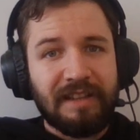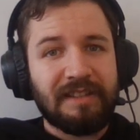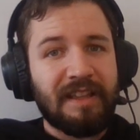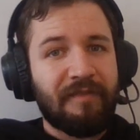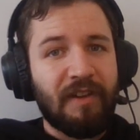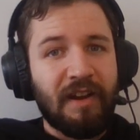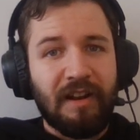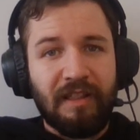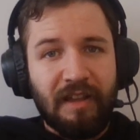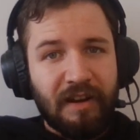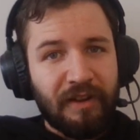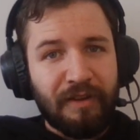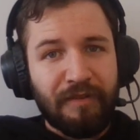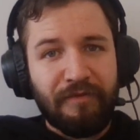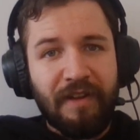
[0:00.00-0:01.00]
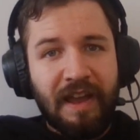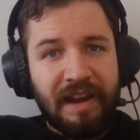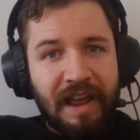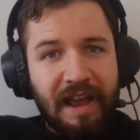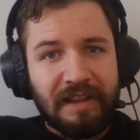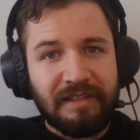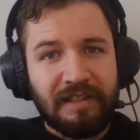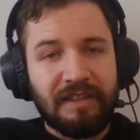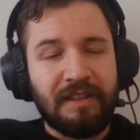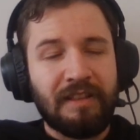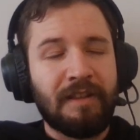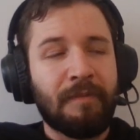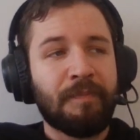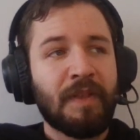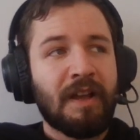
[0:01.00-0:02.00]
They've got a lot of good fatty acids in
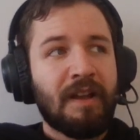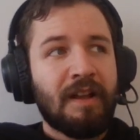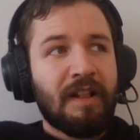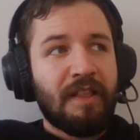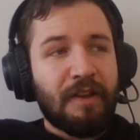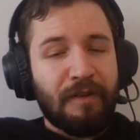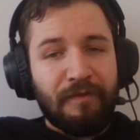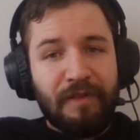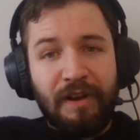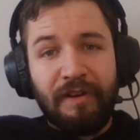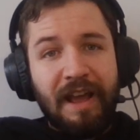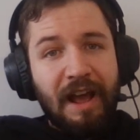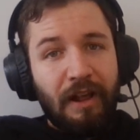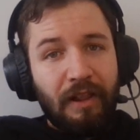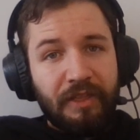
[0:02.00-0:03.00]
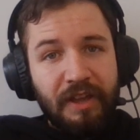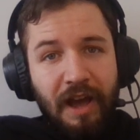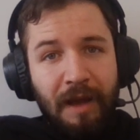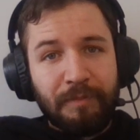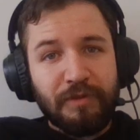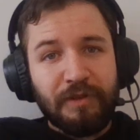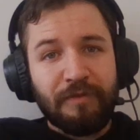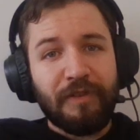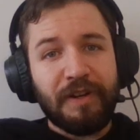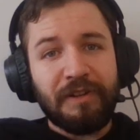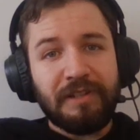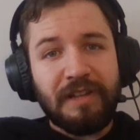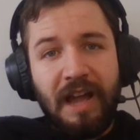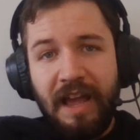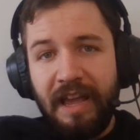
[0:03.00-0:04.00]
them. They're a very healthy option for
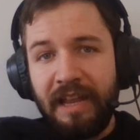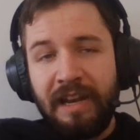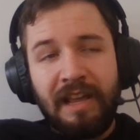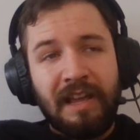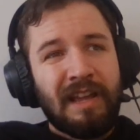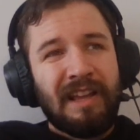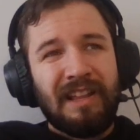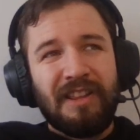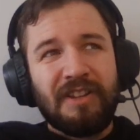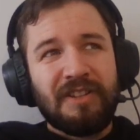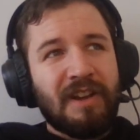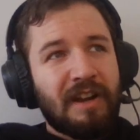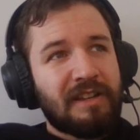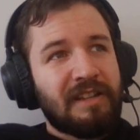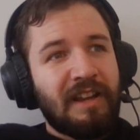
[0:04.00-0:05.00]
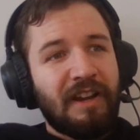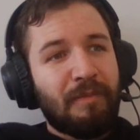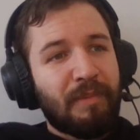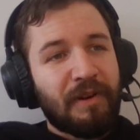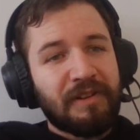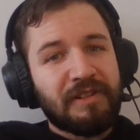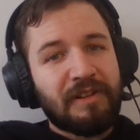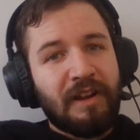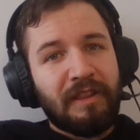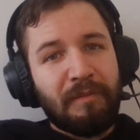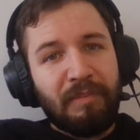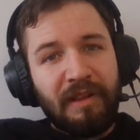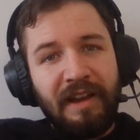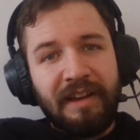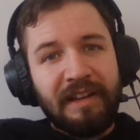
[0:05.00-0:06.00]
your diet. There's not a single person on the
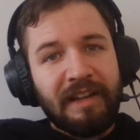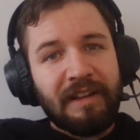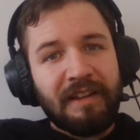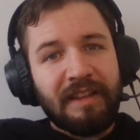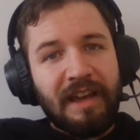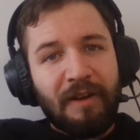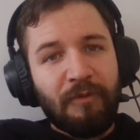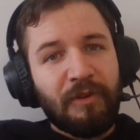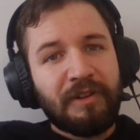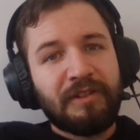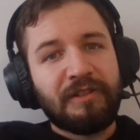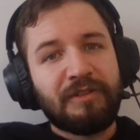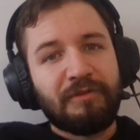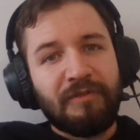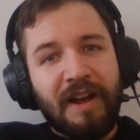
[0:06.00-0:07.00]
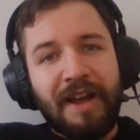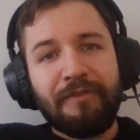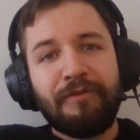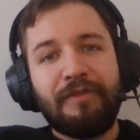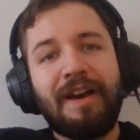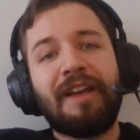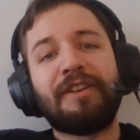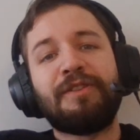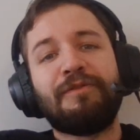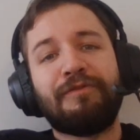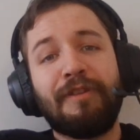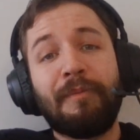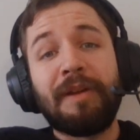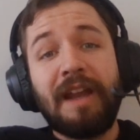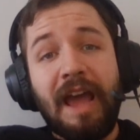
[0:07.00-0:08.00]
planet that wouldn't derive value
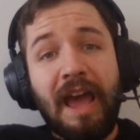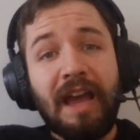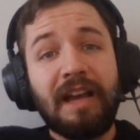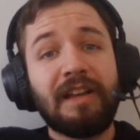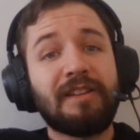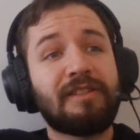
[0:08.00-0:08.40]
from an egg.